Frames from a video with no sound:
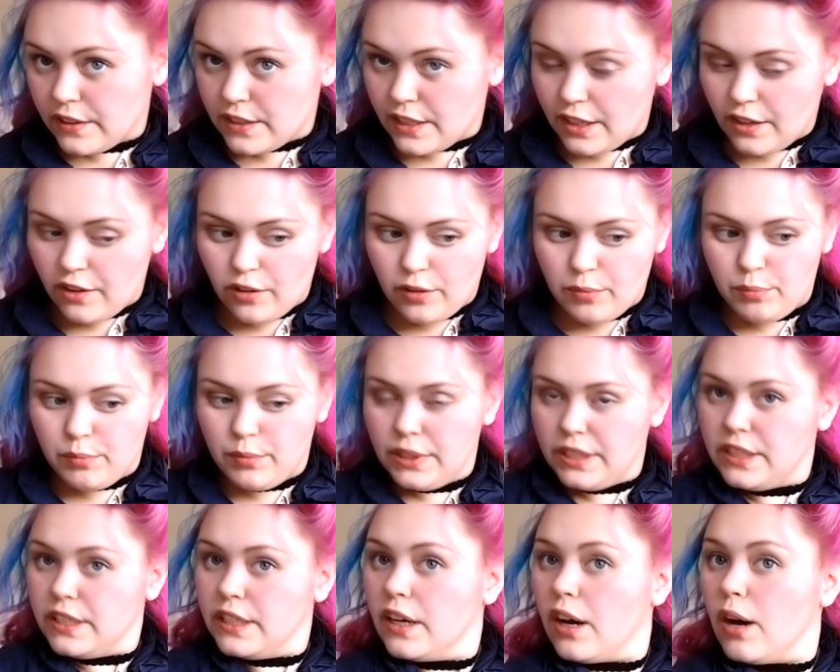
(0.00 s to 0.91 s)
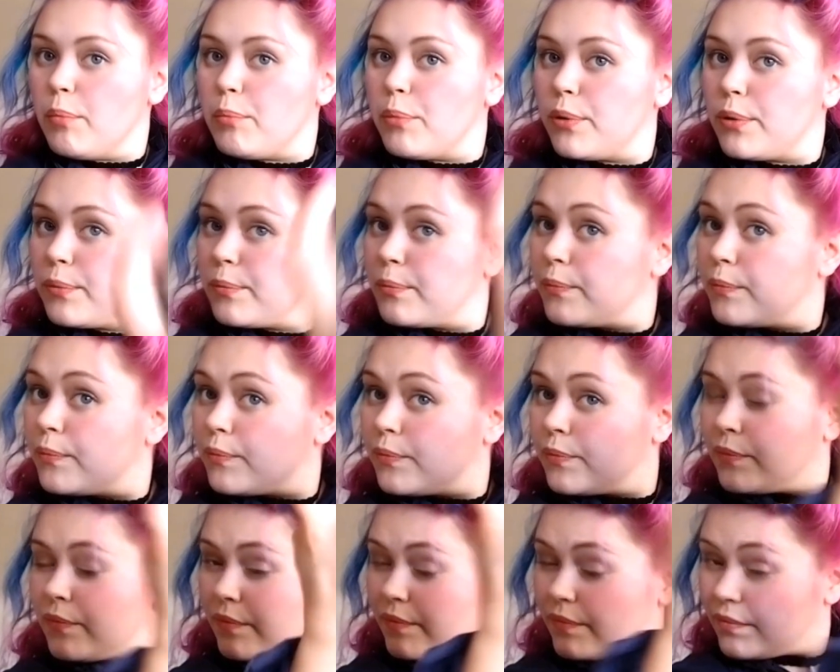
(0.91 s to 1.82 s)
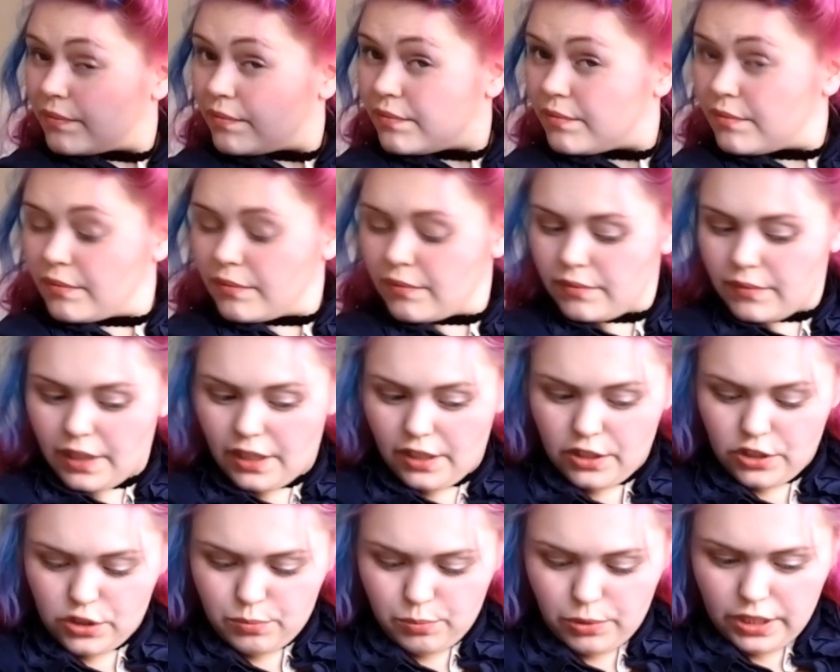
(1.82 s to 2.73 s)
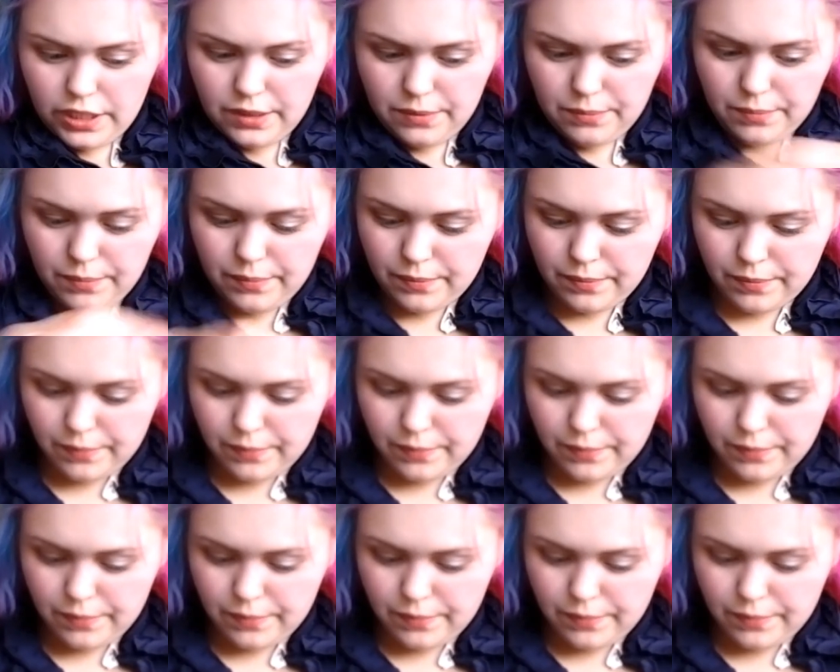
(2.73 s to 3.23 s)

that are meeting up. Hairspray.